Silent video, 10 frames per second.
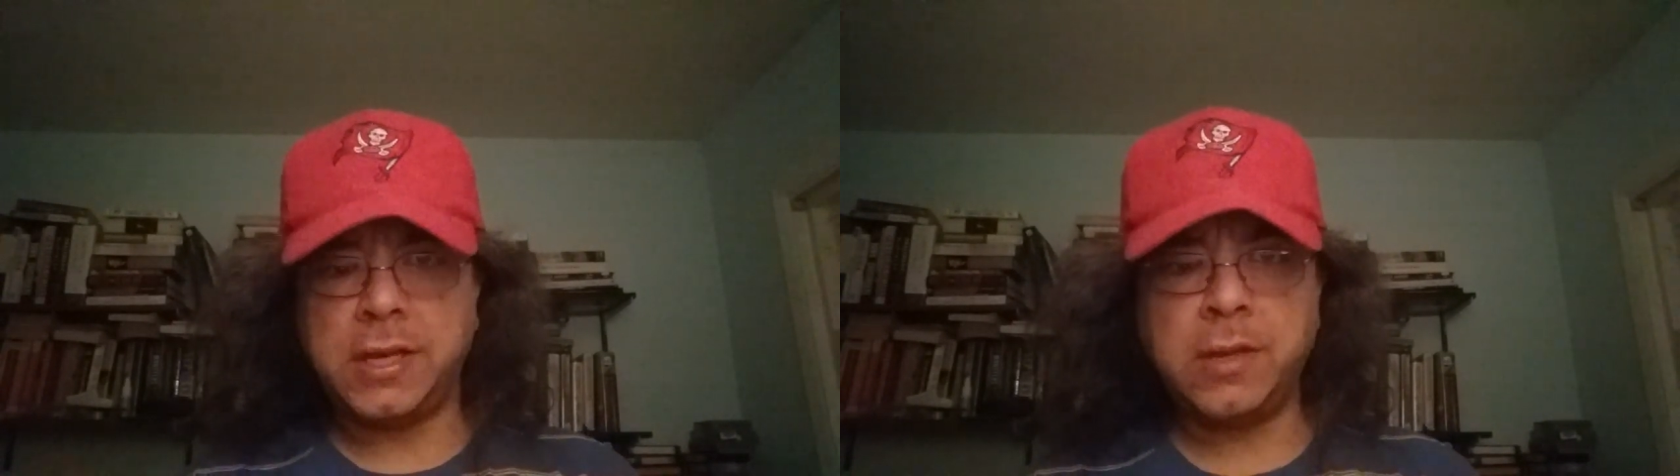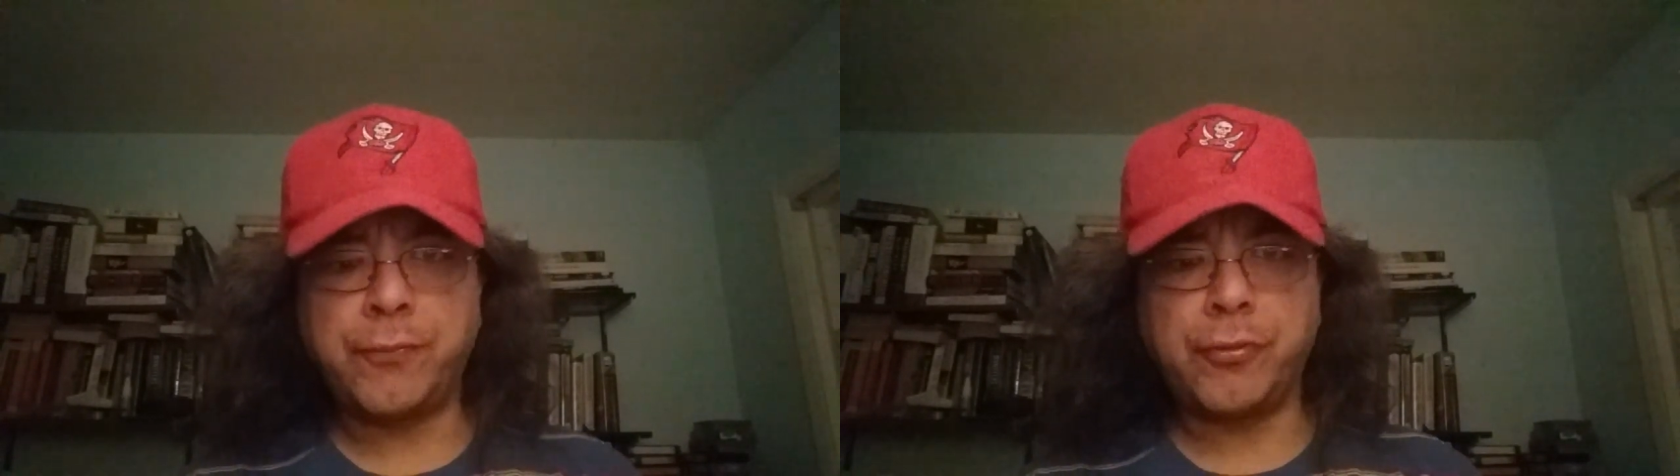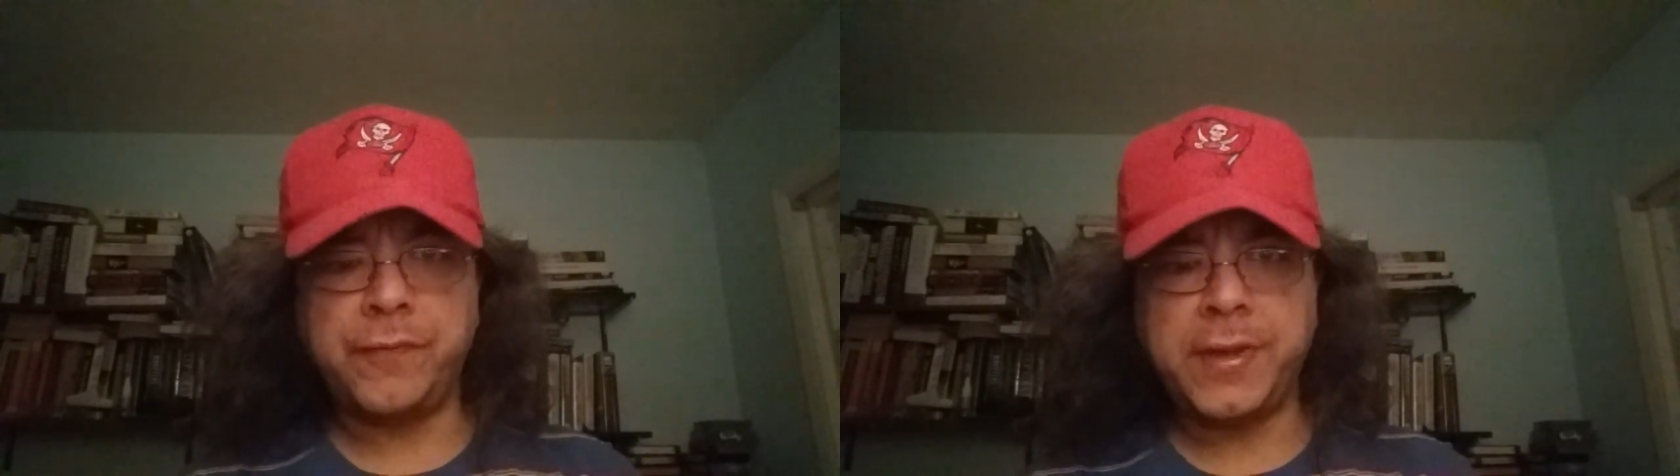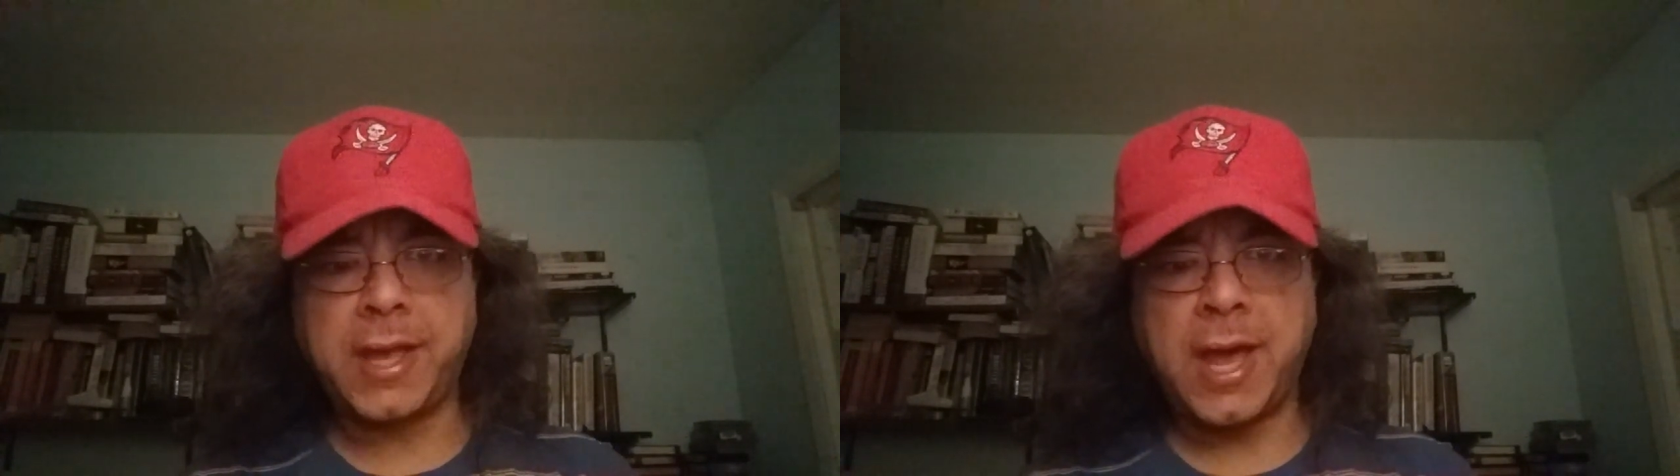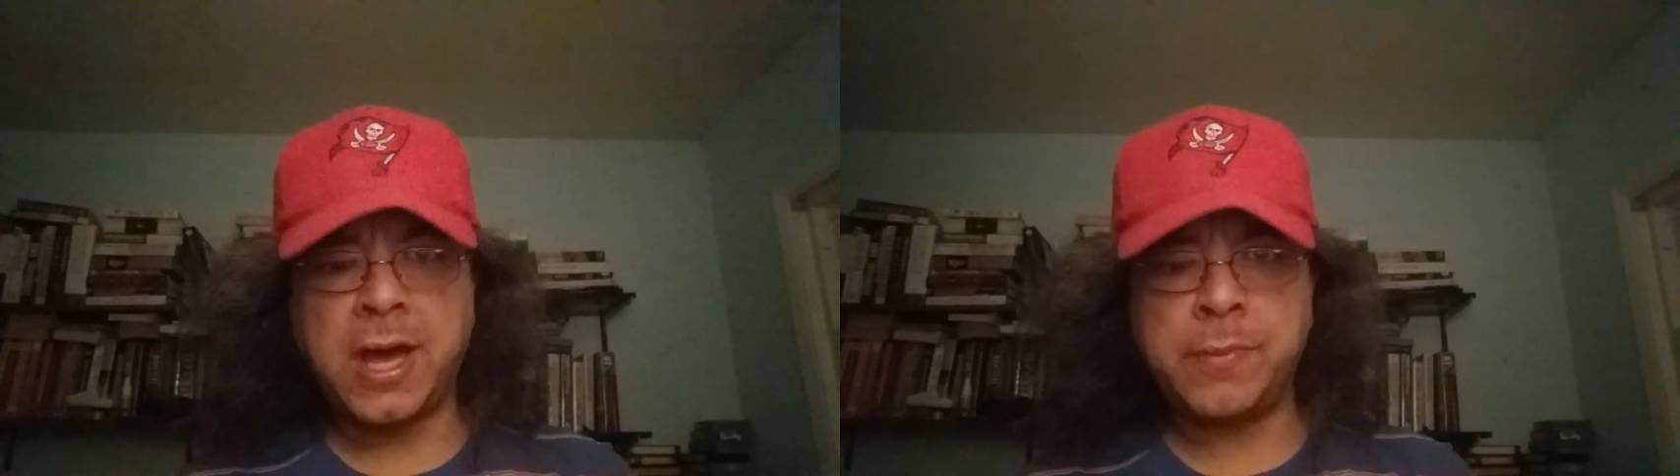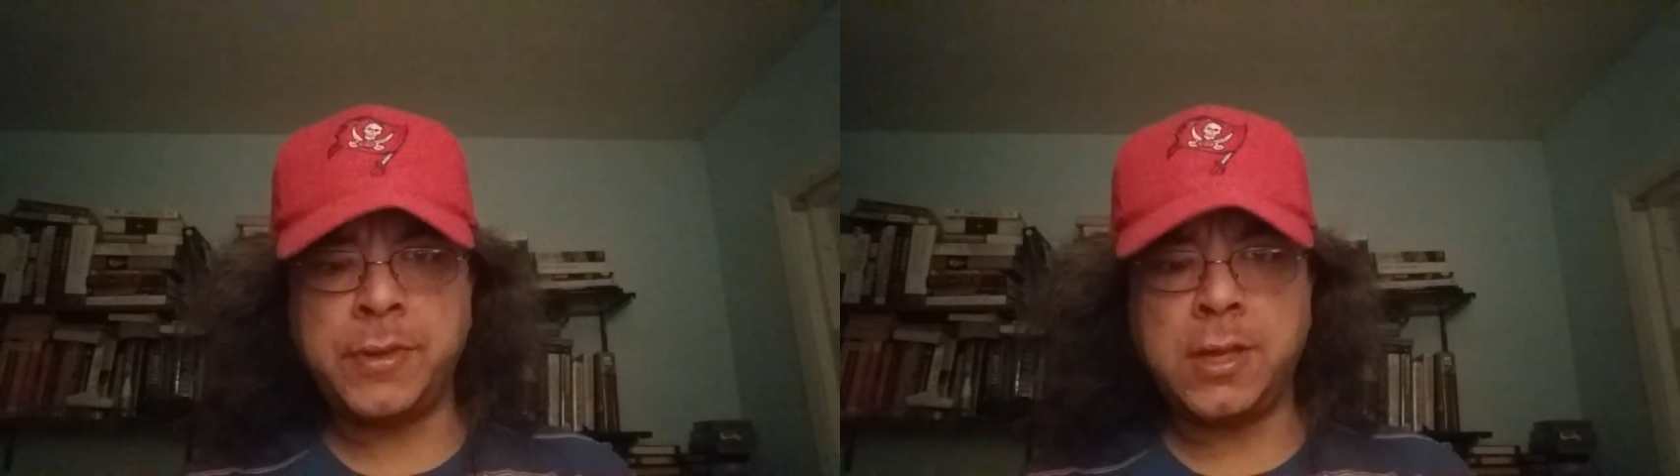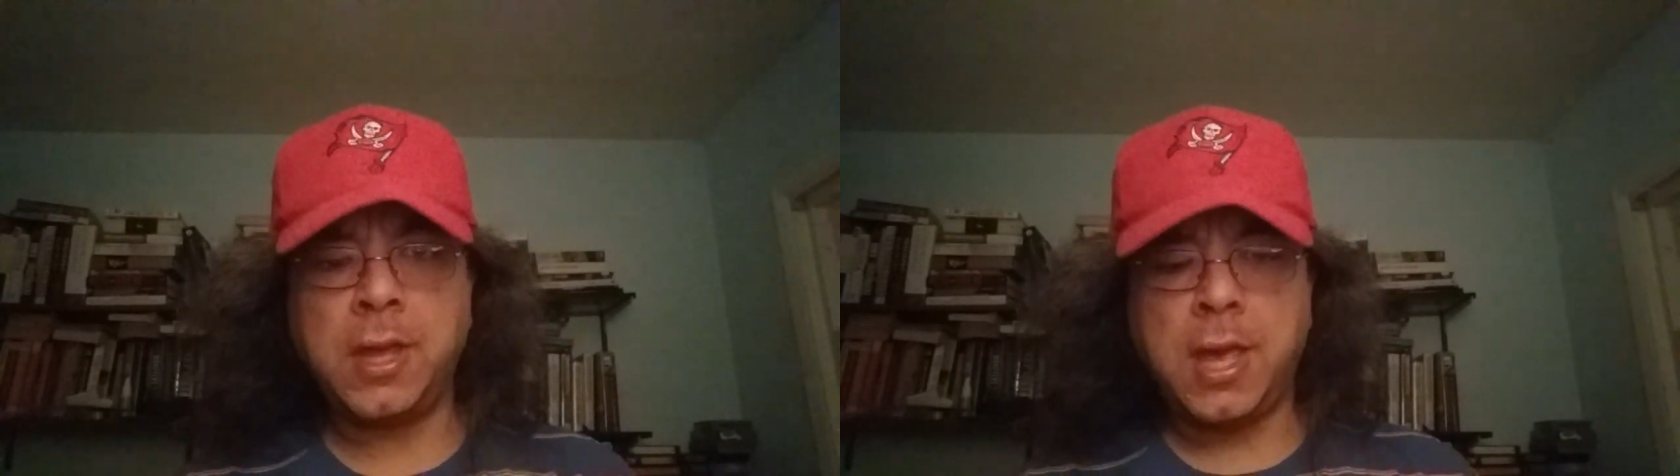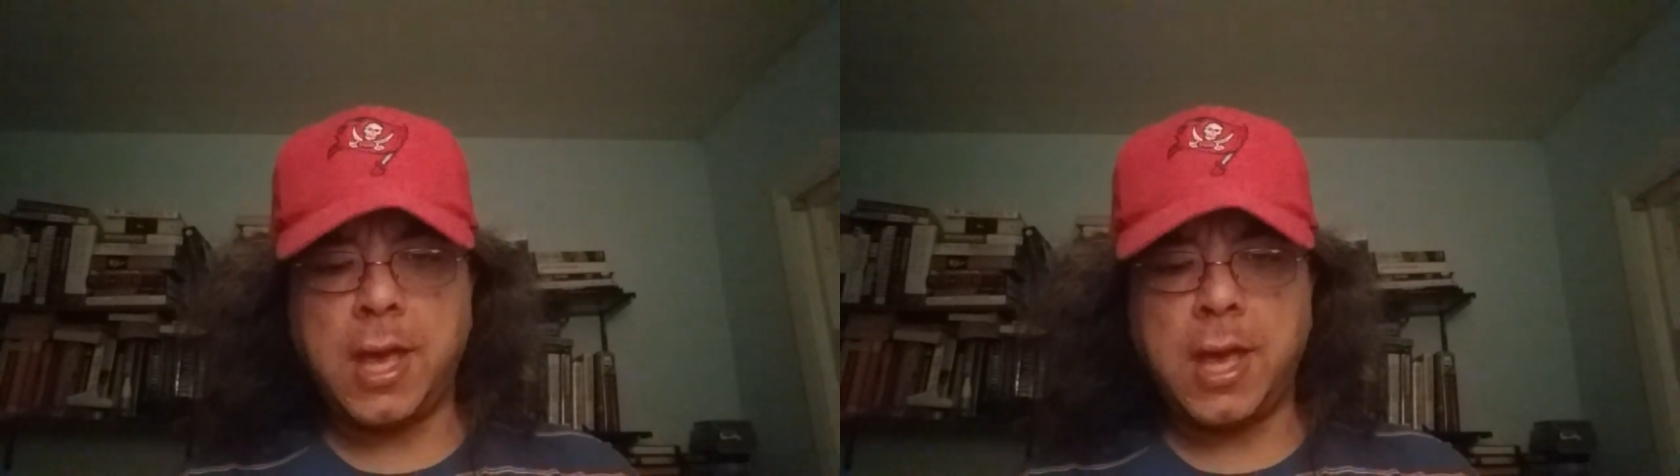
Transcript: he improved the economy